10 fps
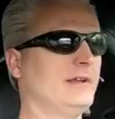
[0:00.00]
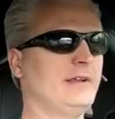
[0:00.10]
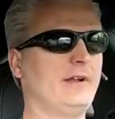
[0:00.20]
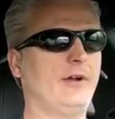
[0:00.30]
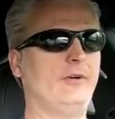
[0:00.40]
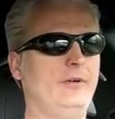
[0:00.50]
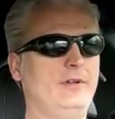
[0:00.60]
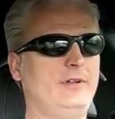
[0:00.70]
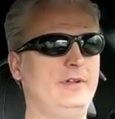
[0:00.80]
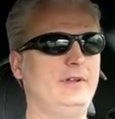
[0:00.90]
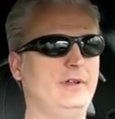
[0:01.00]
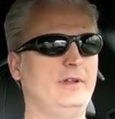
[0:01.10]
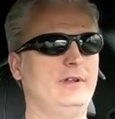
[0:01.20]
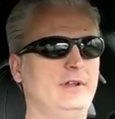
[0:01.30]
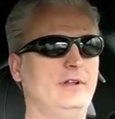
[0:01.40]
You know,
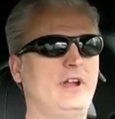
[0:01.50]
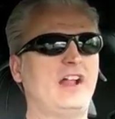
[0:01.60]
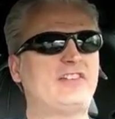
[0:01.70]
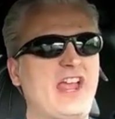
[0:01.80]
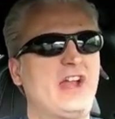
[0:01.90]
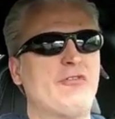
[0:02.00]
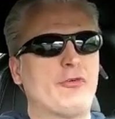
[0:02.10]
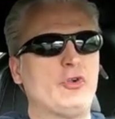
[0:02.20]
not taking it for